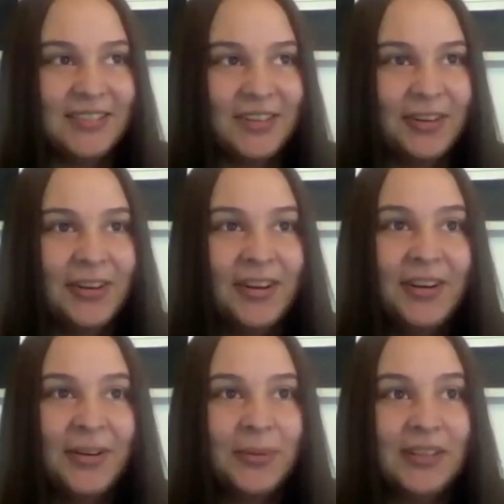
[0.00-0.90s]
So
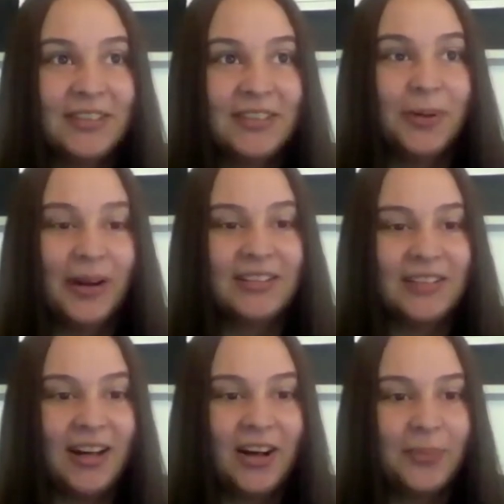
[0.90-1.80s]
we still
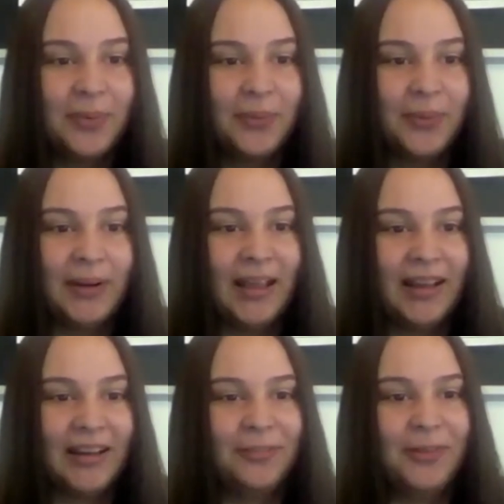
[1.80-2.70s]
wanted to help. And we were
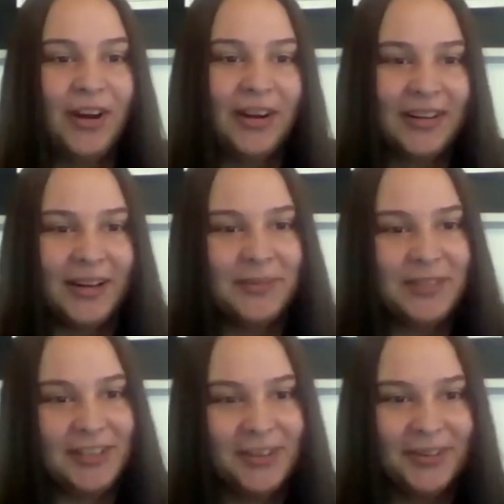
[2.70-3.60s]
like, if we can't come
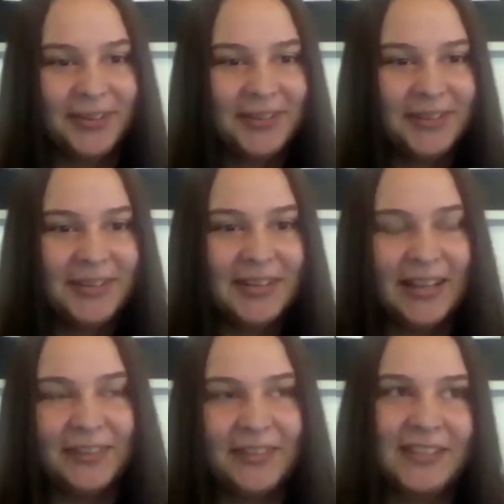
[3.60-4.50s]
to you,
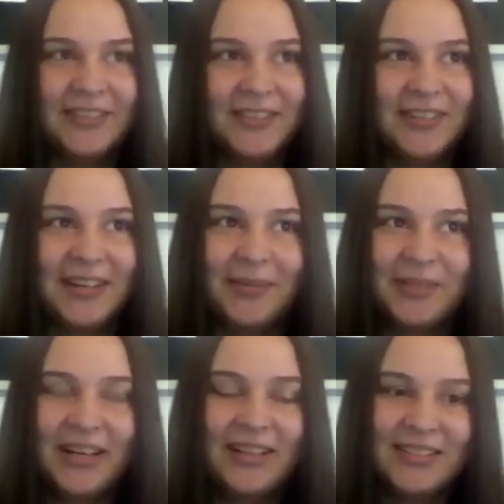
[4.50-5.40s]
then the rescues can come
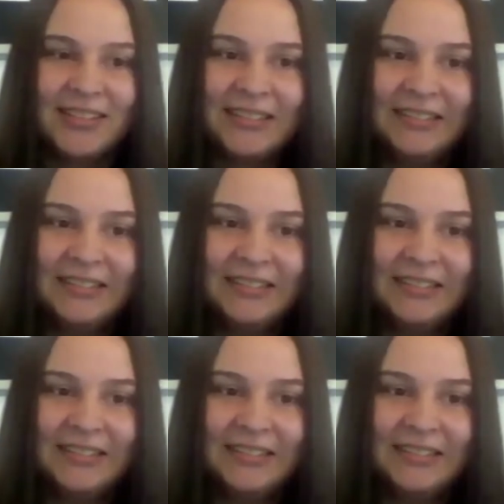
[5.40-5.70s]
to us.